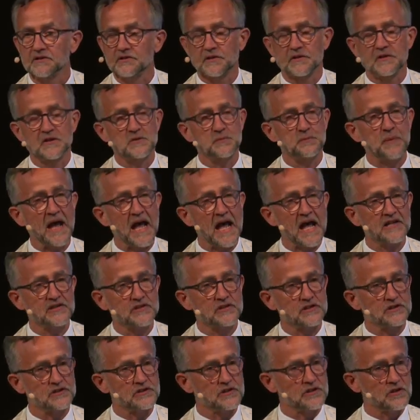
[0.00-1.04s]
So, this
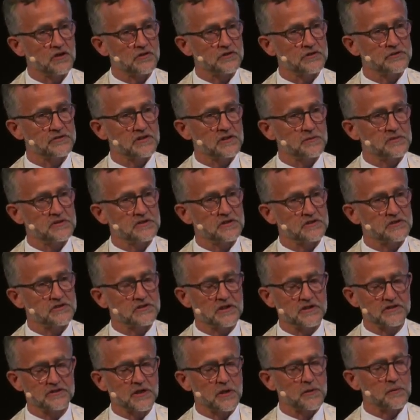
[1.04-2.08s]
passage and all those images
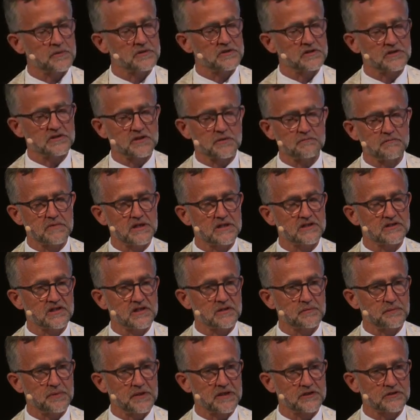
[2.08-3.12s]
starts out with this
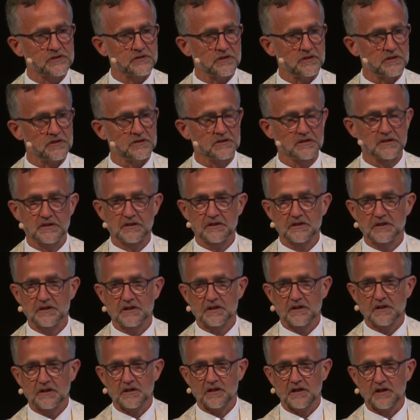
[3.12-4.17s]
amazing picture
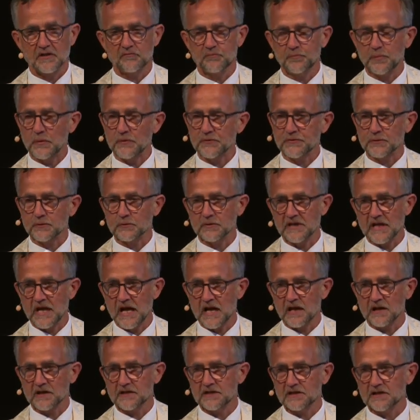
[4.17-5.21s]
of both the
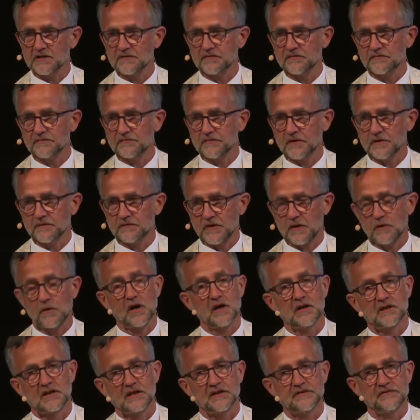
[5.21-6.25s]
reality of, of how
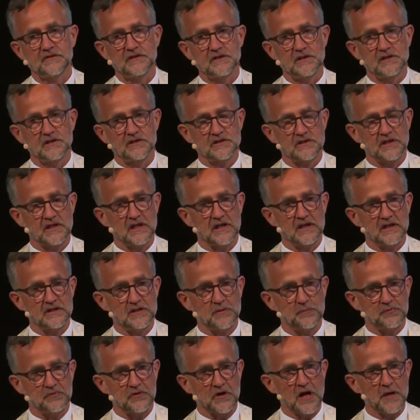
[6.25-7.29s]
hard life is
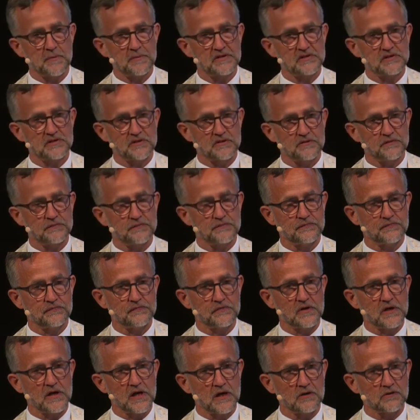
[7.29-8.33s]
and the promise of
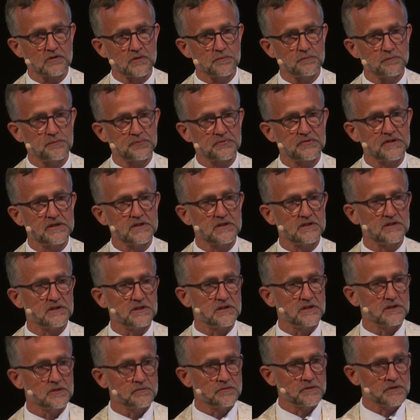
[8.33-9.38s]
how
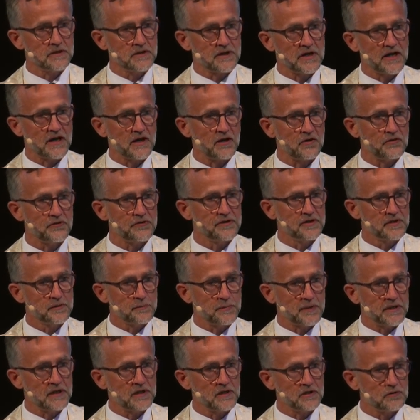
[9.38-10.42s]
completely we are held
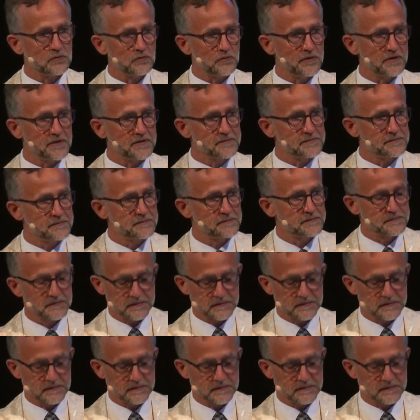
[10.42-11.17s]
by our Lord.